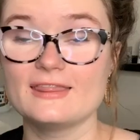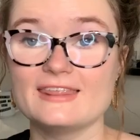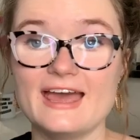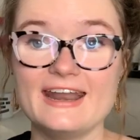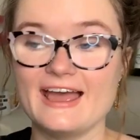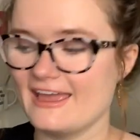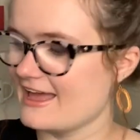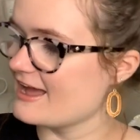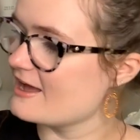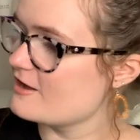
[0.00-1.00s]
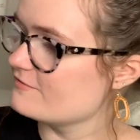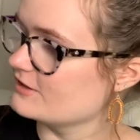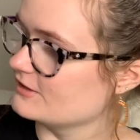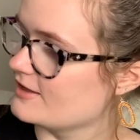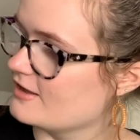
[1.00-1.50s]
Then I have
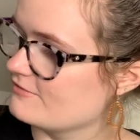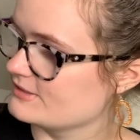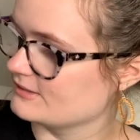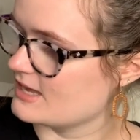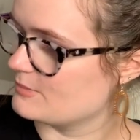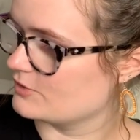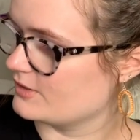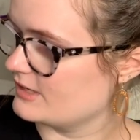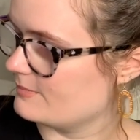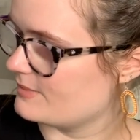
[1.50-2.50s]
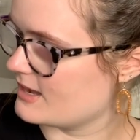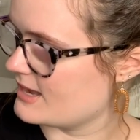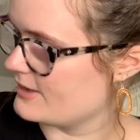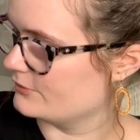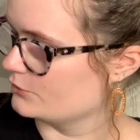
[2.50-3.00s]
Love in the Library
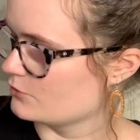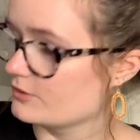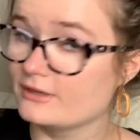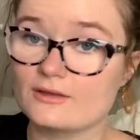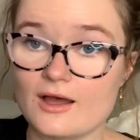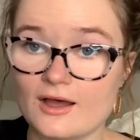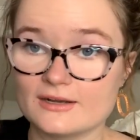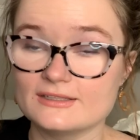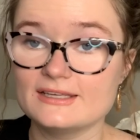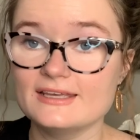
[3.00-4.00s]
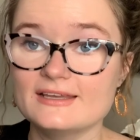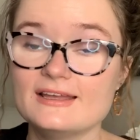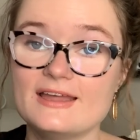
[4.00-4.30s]
by Lauren Connolly.